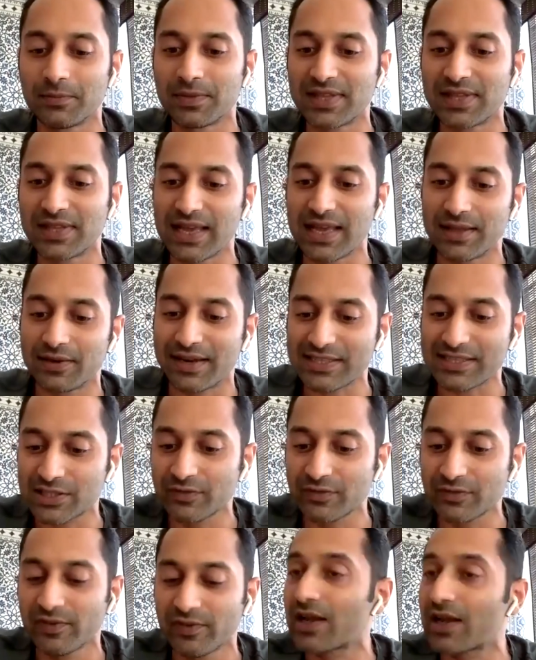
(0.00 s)
the rest
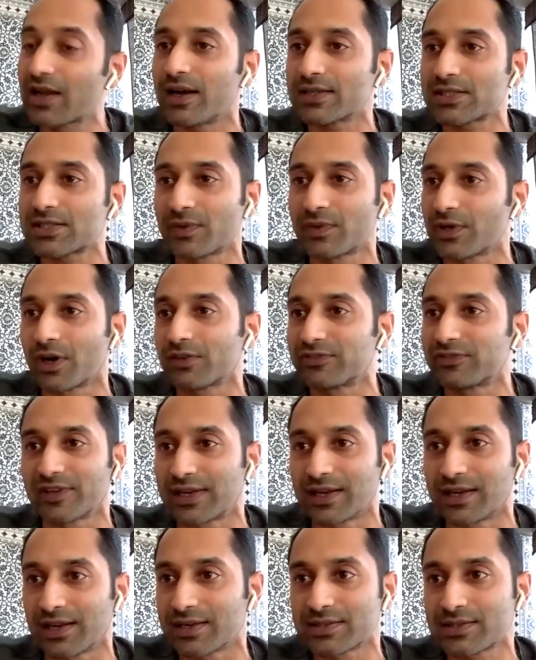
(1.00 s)
of the cast were not
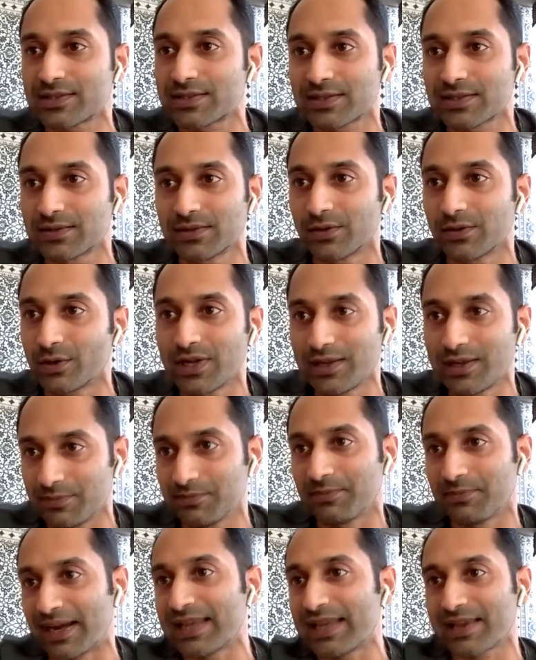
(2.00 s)
finalized. Only
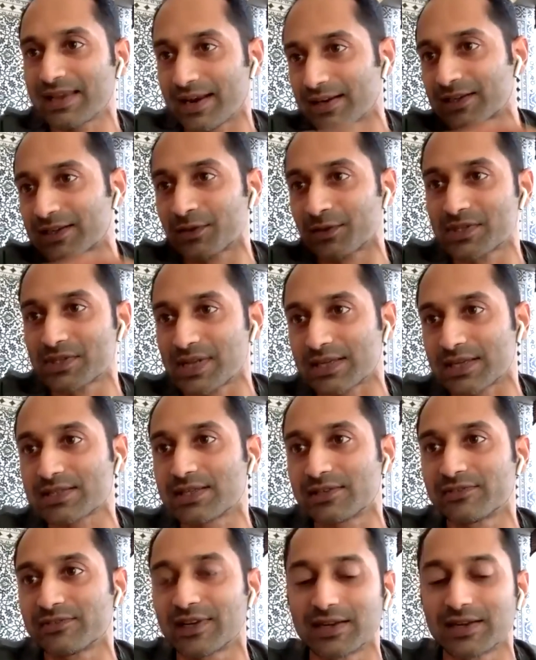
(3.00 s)
my character was
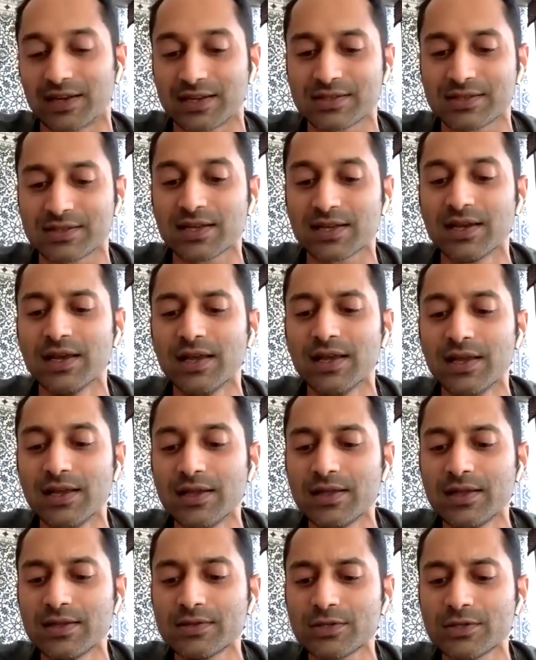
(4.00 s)
actually finalized.
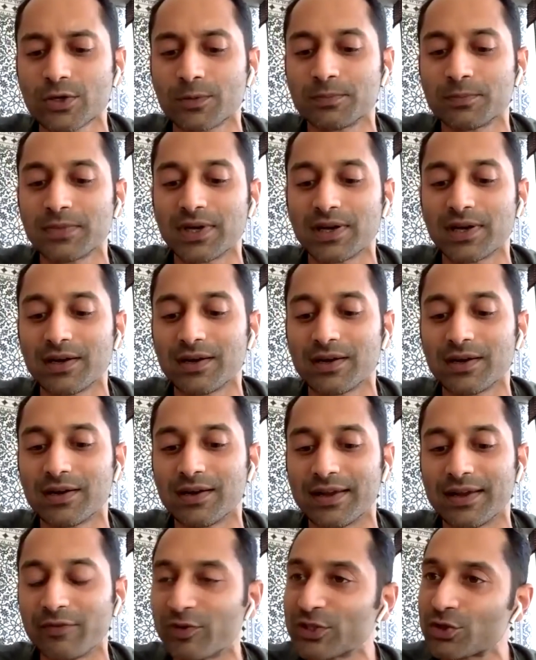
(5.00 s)
So
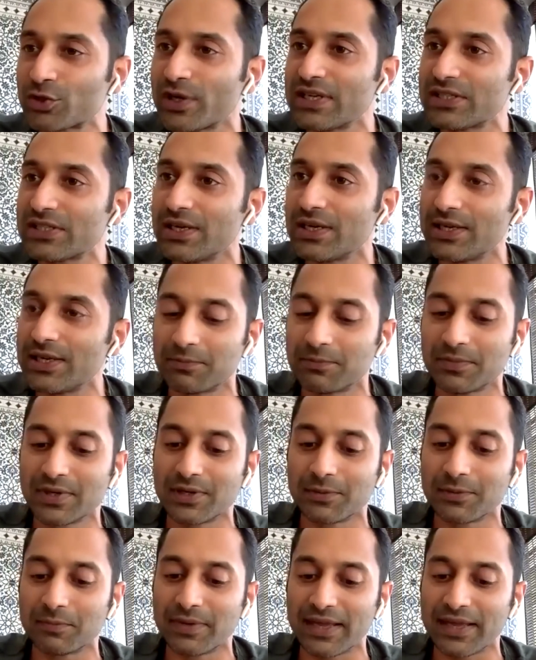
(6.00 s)
eventually she
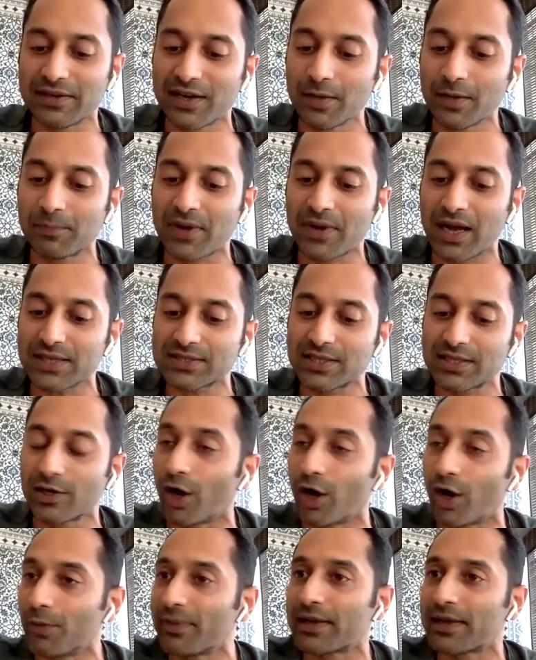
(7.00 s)
ended up casting
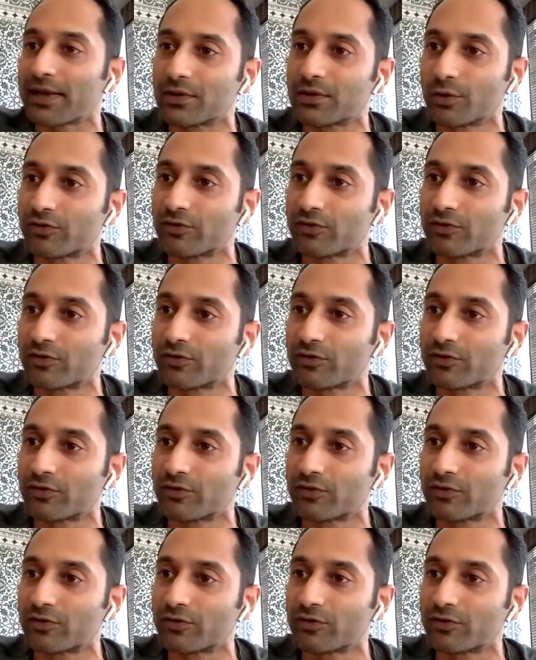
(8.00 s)
all my good